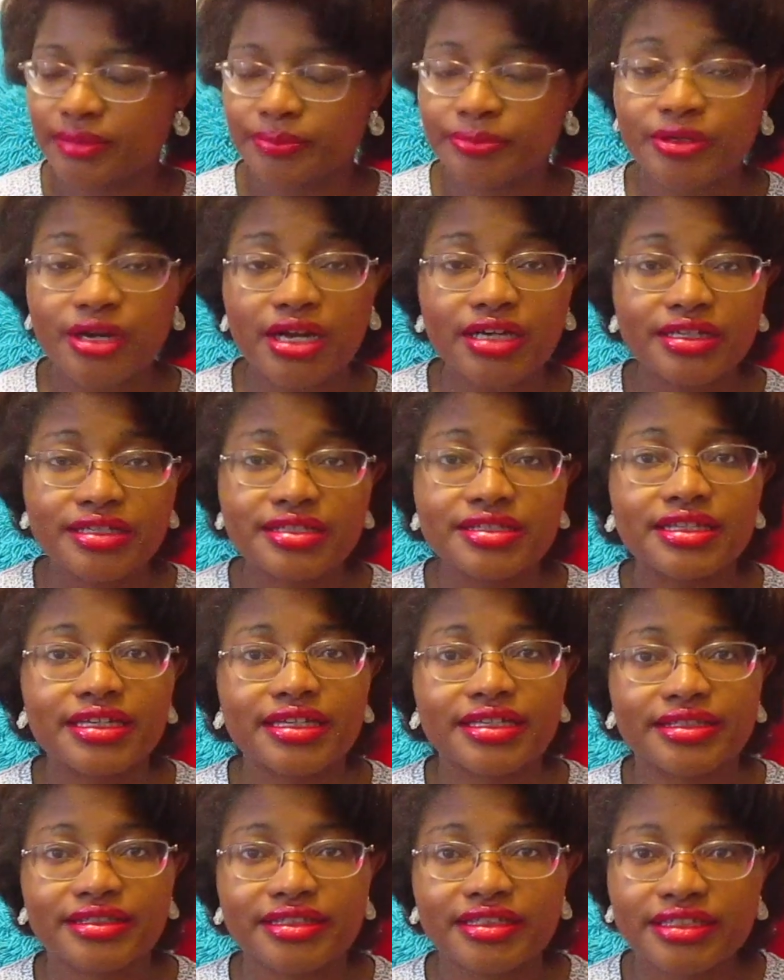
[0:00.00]
products
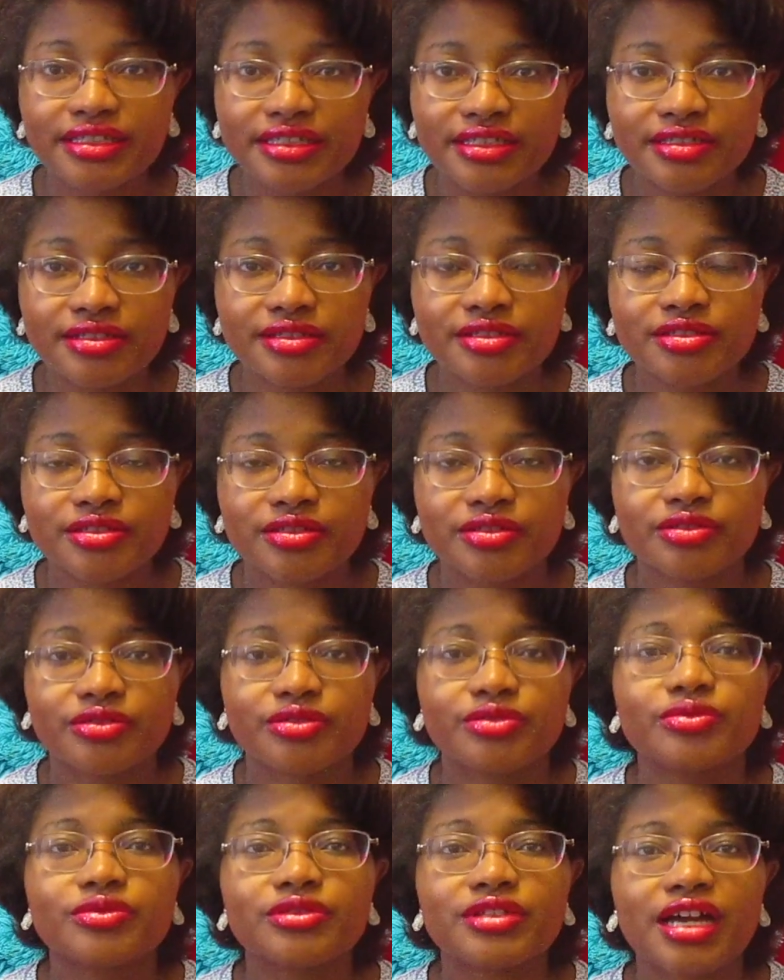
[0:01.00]
like these
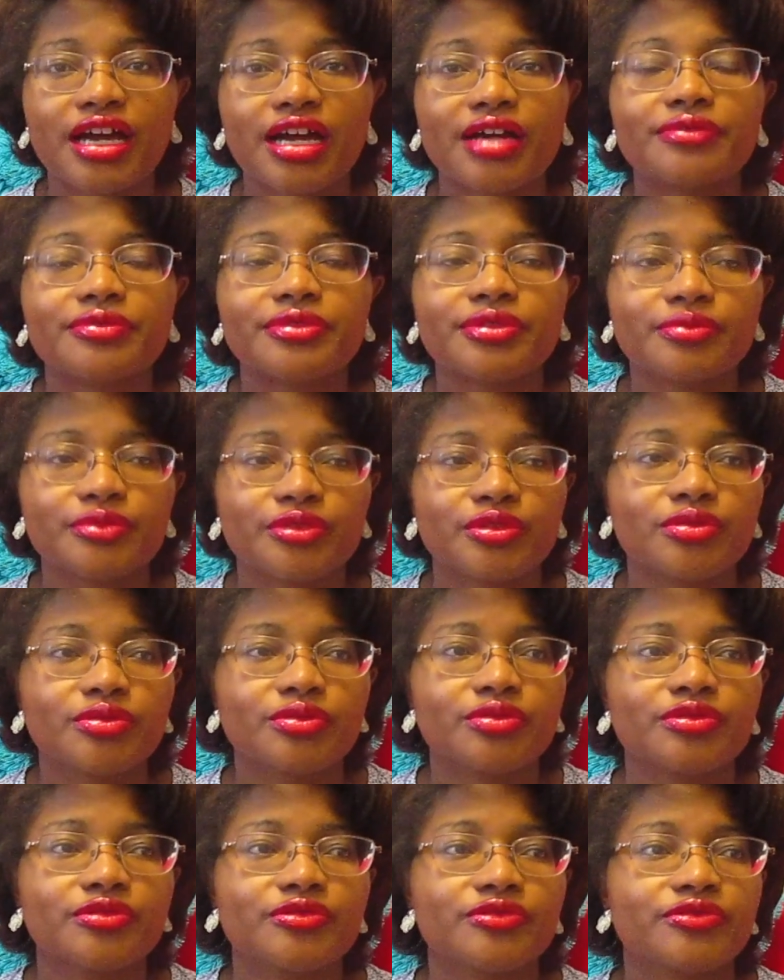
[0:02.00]
do not
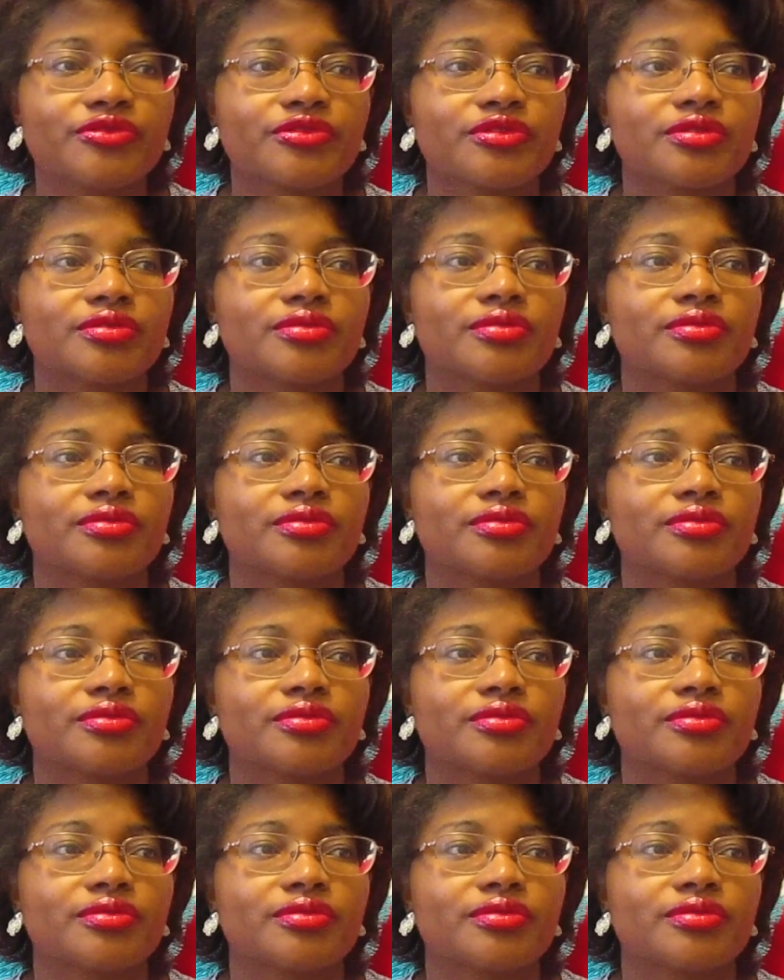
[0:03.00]
remove